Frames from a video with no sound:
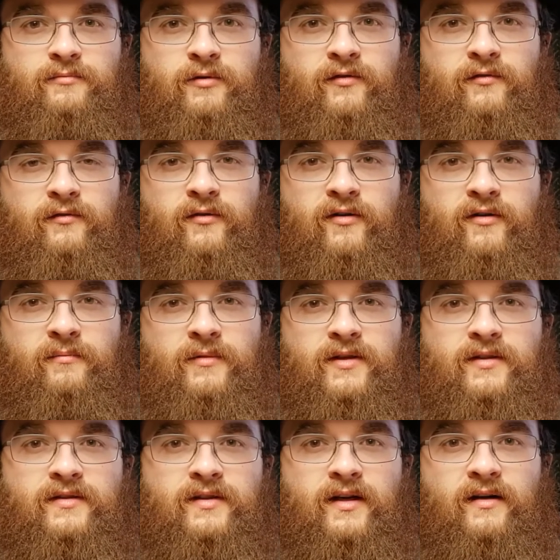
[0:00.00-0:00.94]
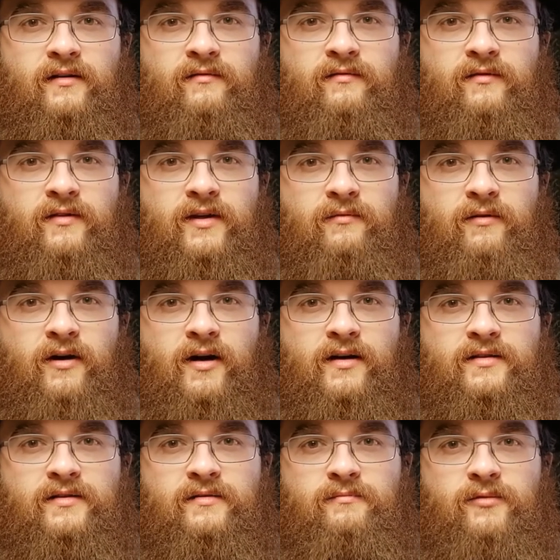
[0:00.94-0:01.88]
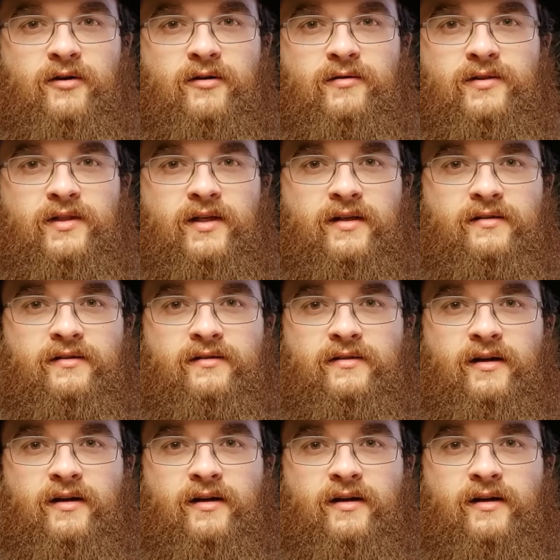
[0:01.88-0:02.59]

performance of the Ryzen processors